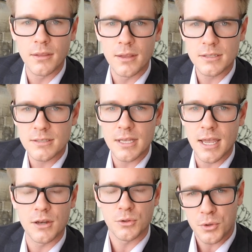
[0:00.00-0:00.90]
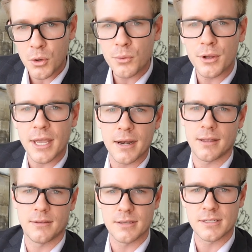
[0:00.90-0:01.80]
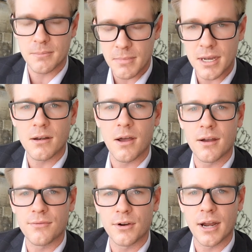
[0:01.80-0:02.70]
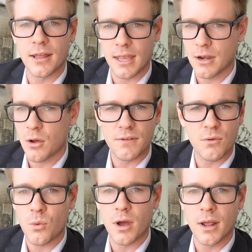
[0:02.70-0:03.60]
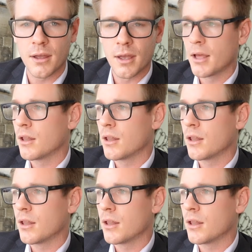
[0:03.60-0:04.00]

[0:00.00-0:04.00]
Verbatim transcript: This is it. You go look at it. You submit an offer and they don't even want to